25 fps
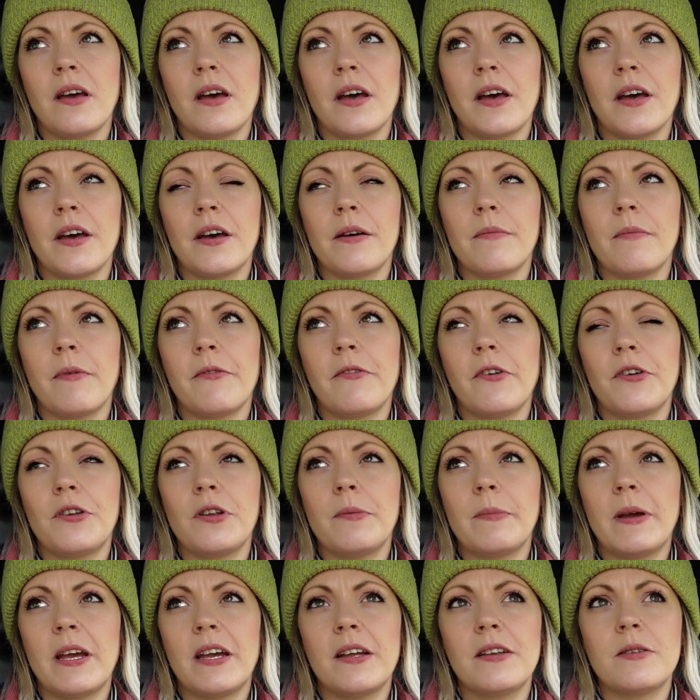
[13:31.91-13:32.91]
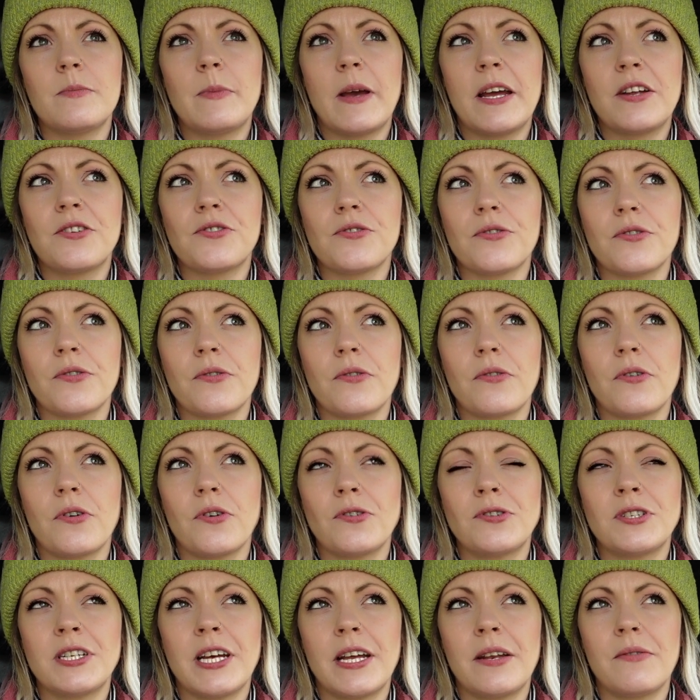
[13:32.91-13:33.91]
I've only made Patreon
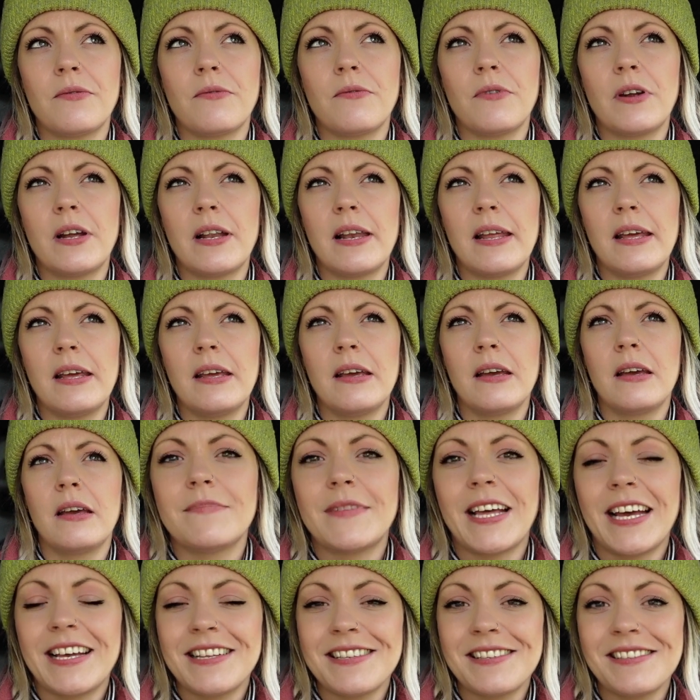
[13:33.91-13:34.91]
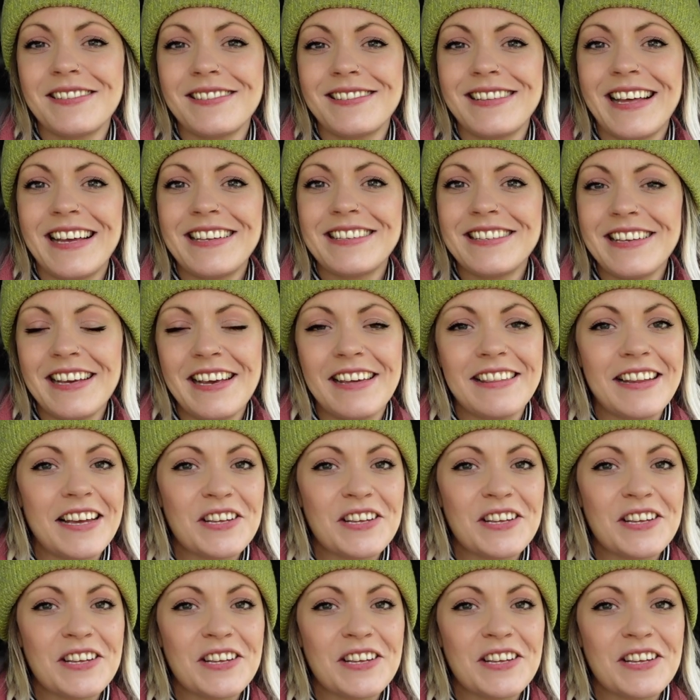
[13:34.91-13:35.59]
content, really. That's it.